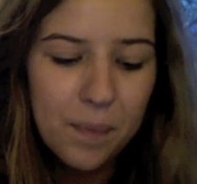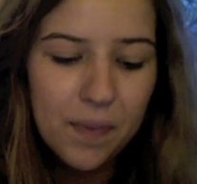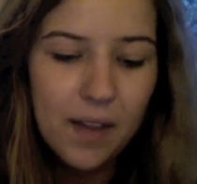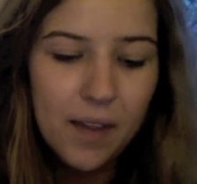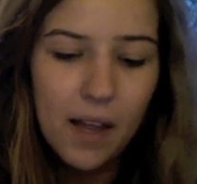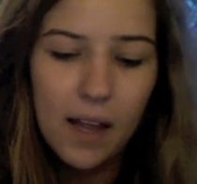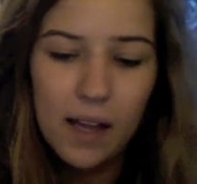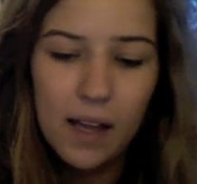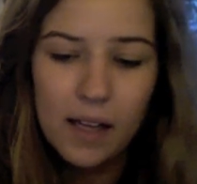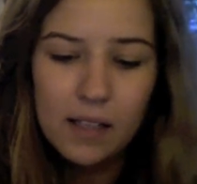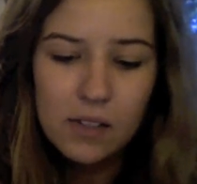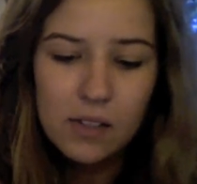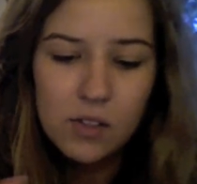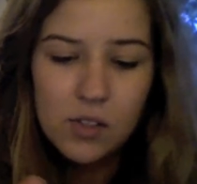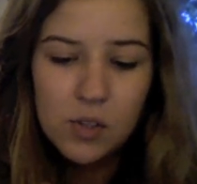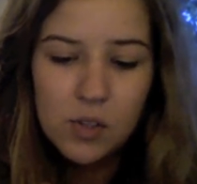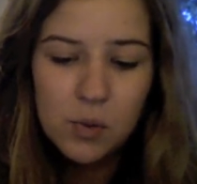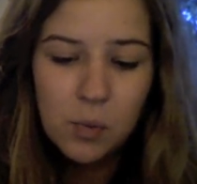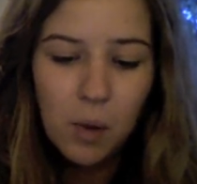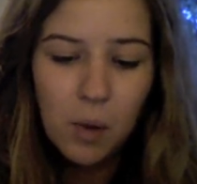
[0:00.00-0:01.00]
And
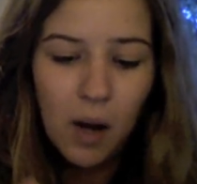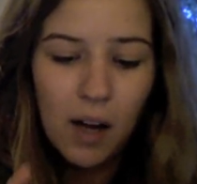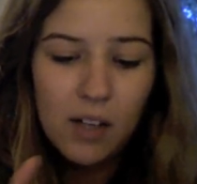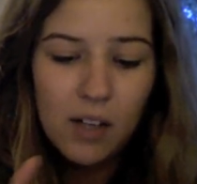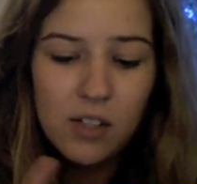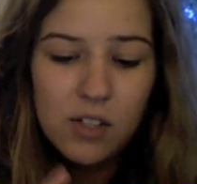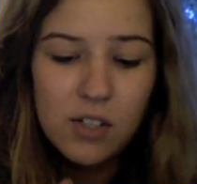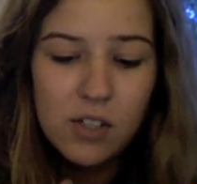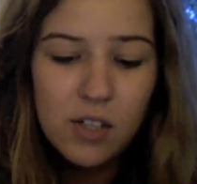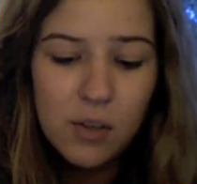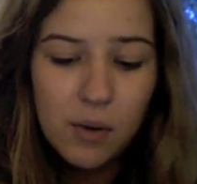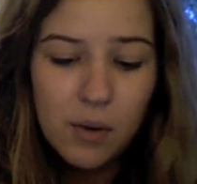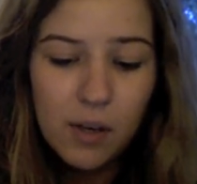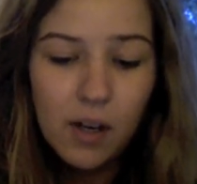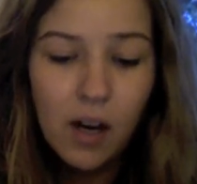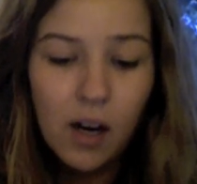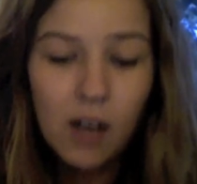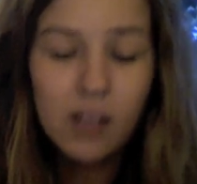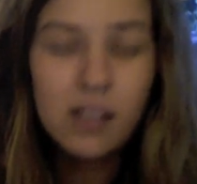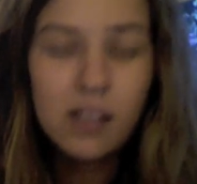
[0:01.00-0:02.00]
swatched, you can
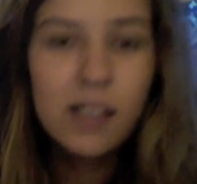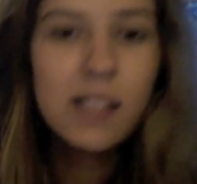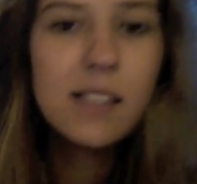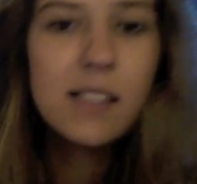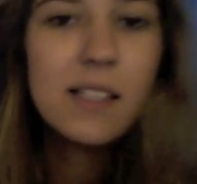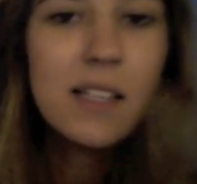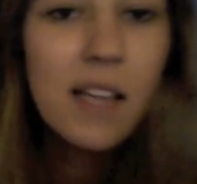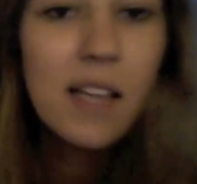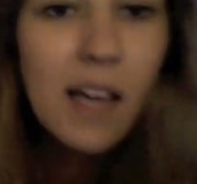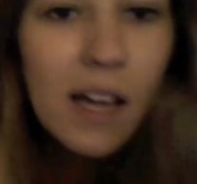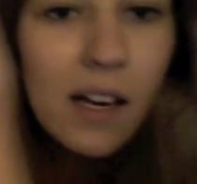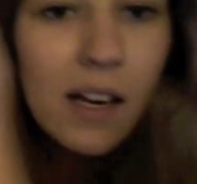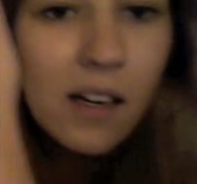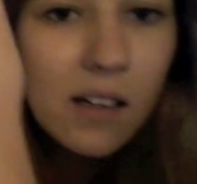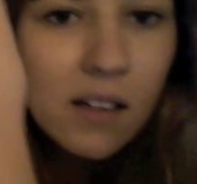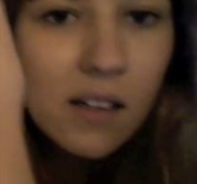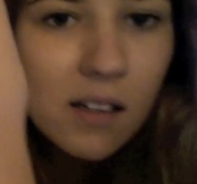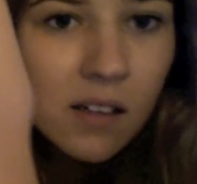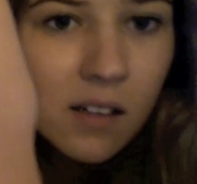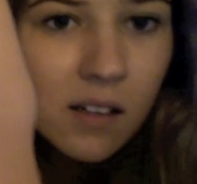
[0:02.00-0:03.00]
hardly see it.
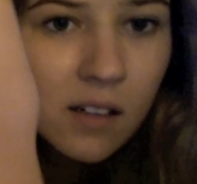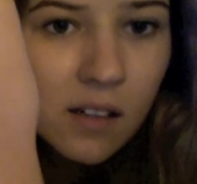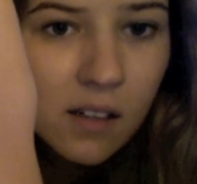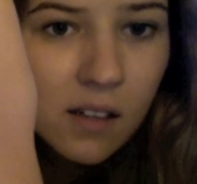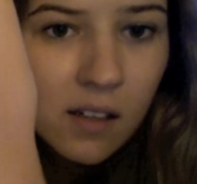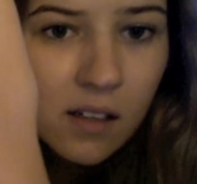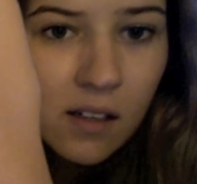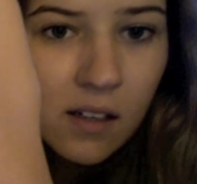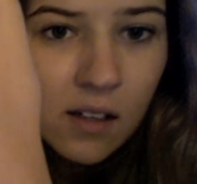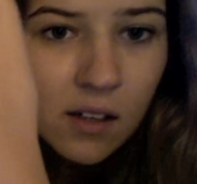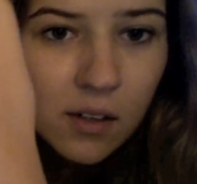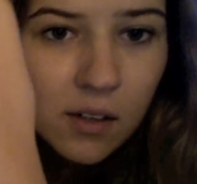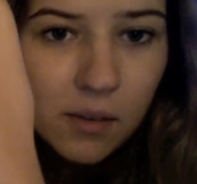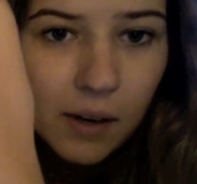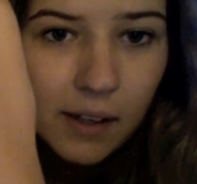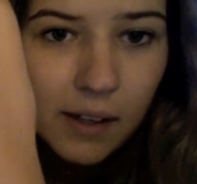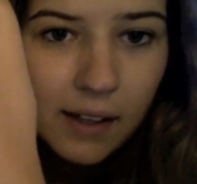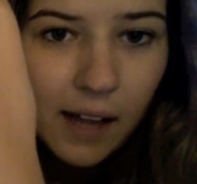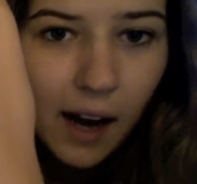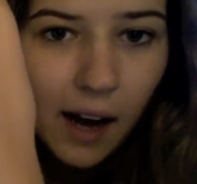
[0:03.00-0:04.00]

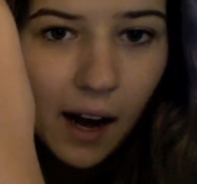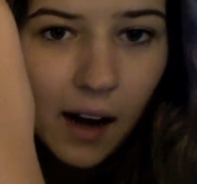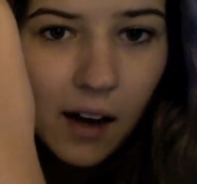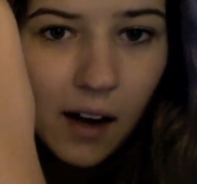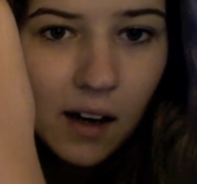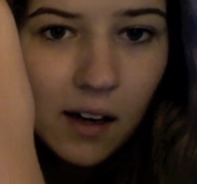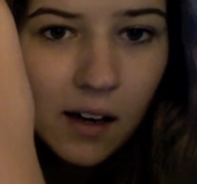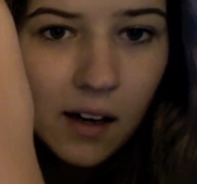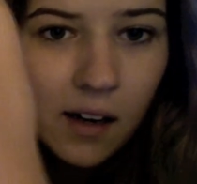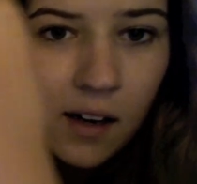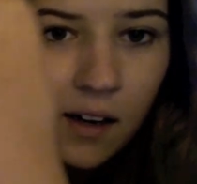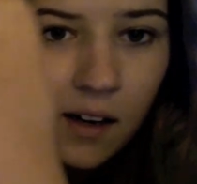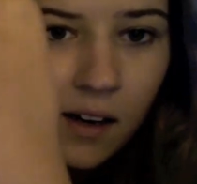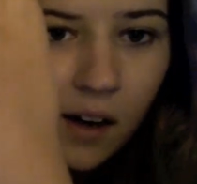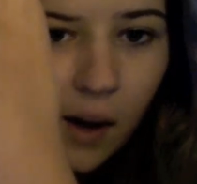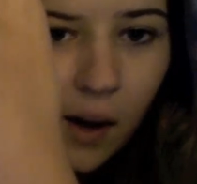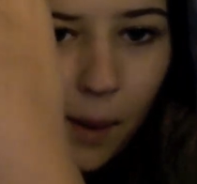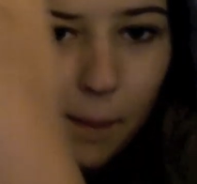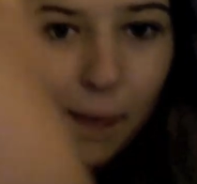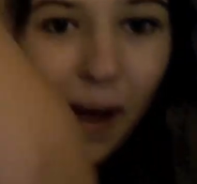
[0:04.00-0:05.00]
Right there.
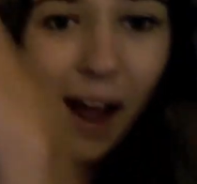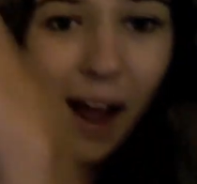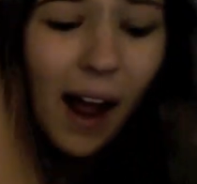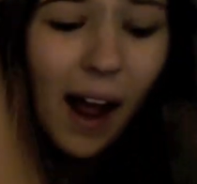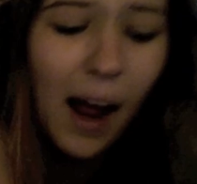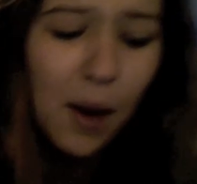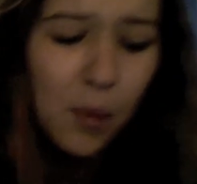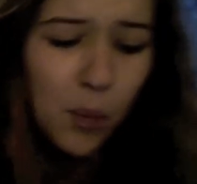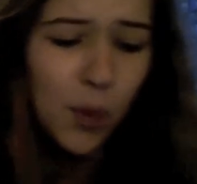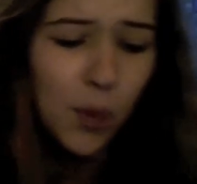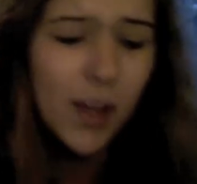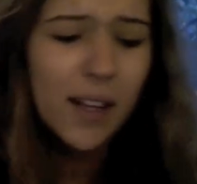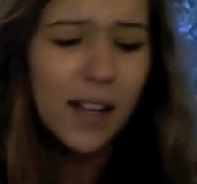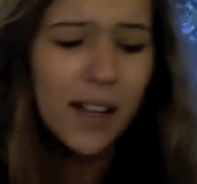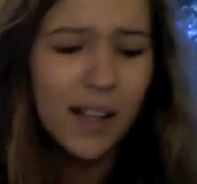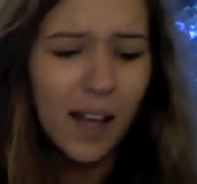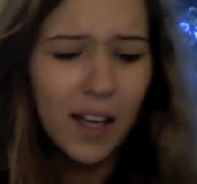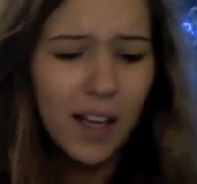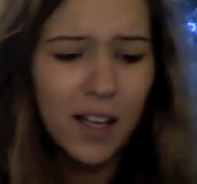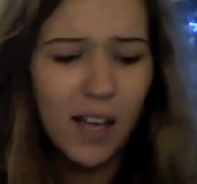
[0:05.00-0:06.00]
But I really
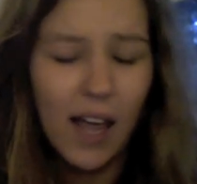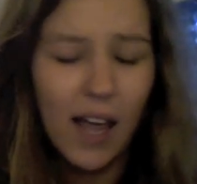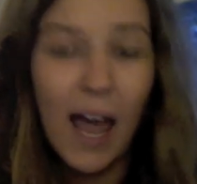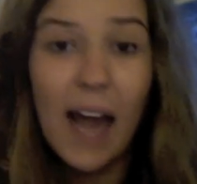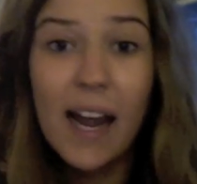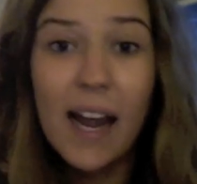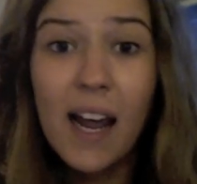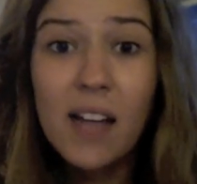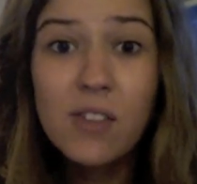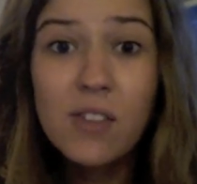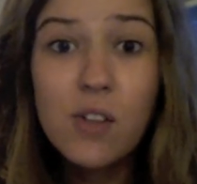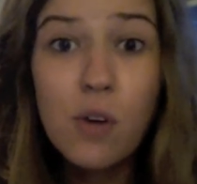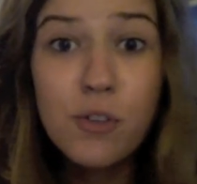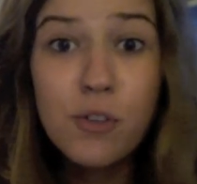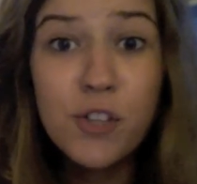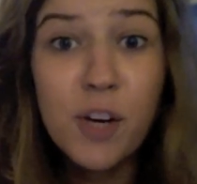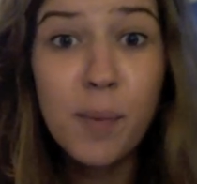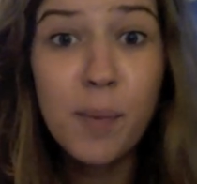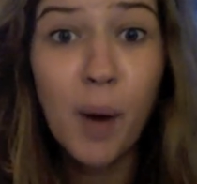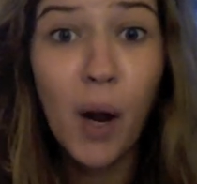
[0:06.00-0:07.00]
like it. And it has no
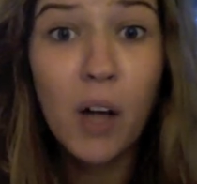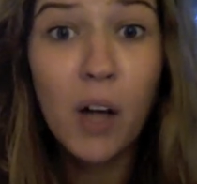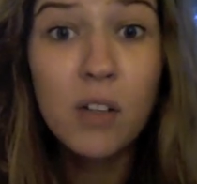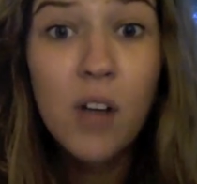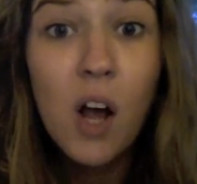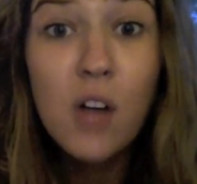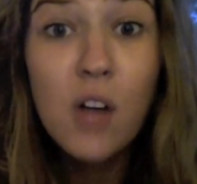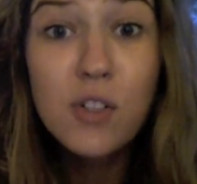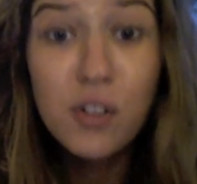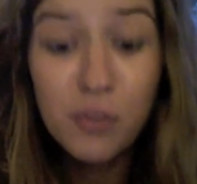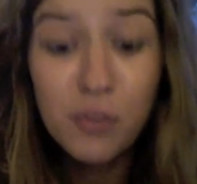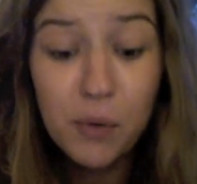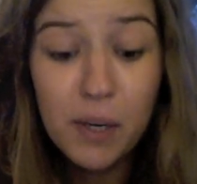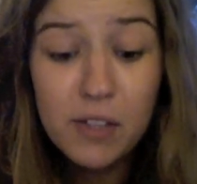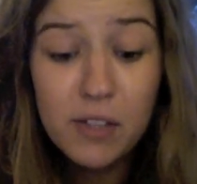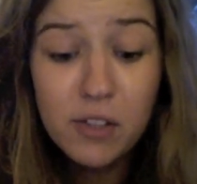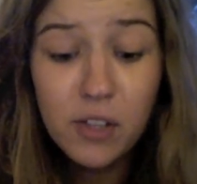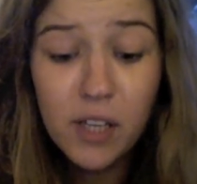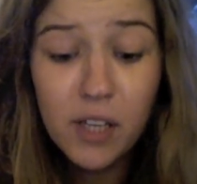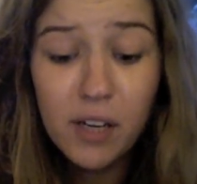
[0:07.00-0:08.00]
shimmer. So if you
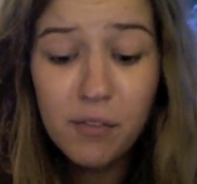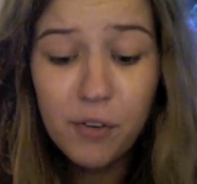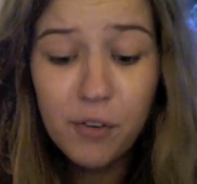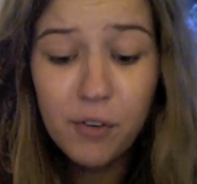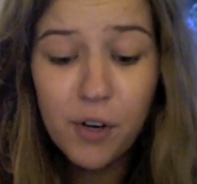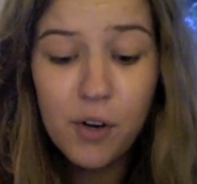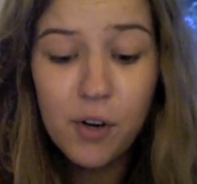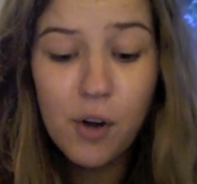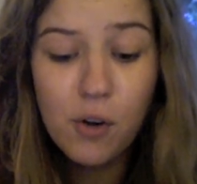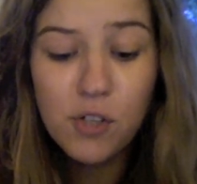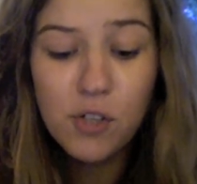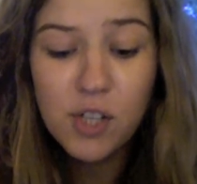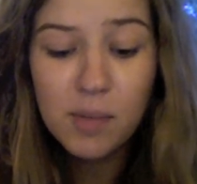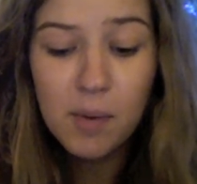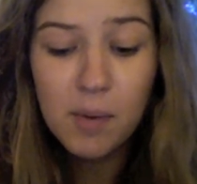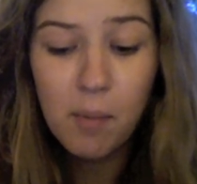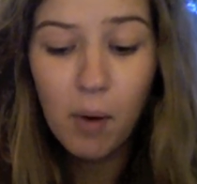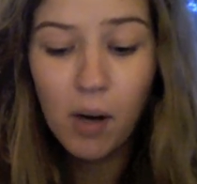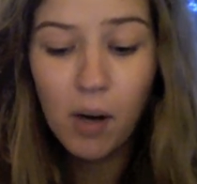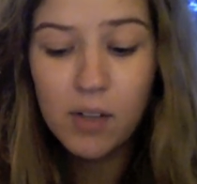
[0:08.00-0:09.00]
guys are looking for a no shimmer
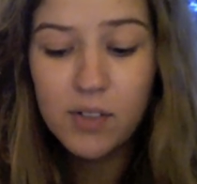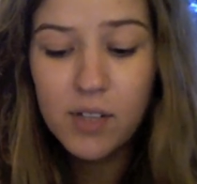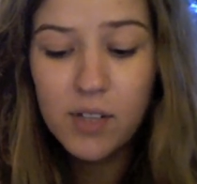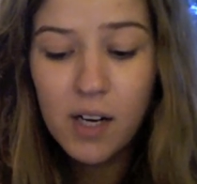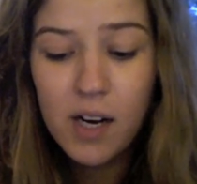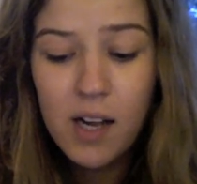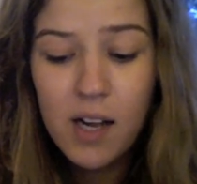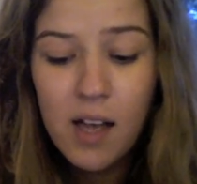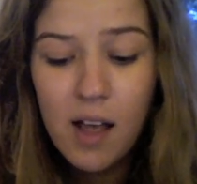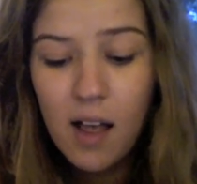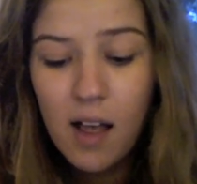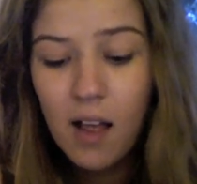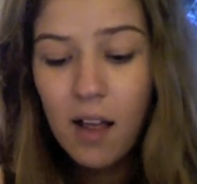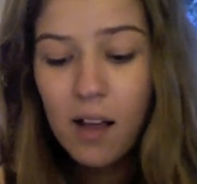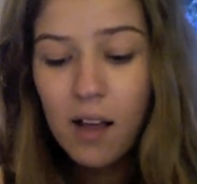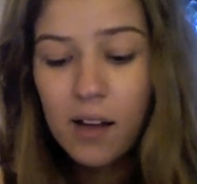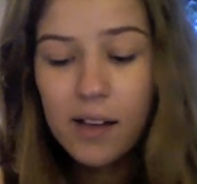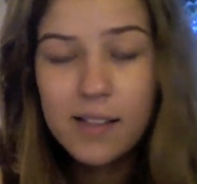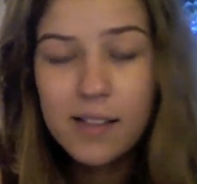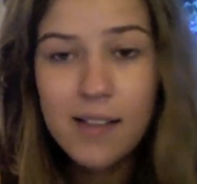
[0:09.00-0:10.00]
bronzer,
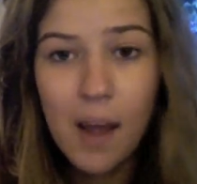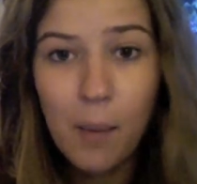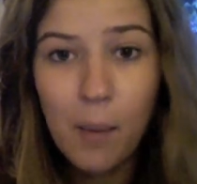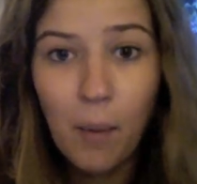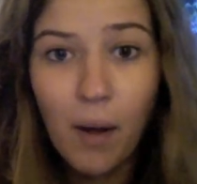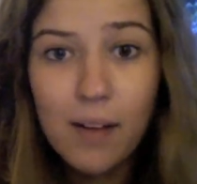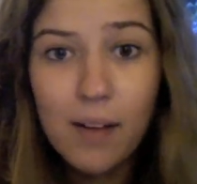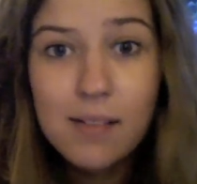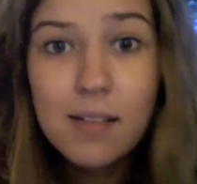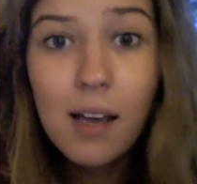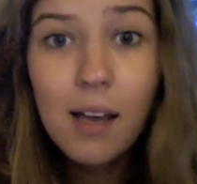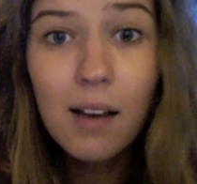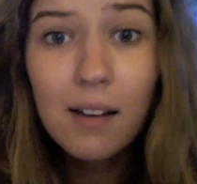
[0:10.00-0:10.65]
because I was,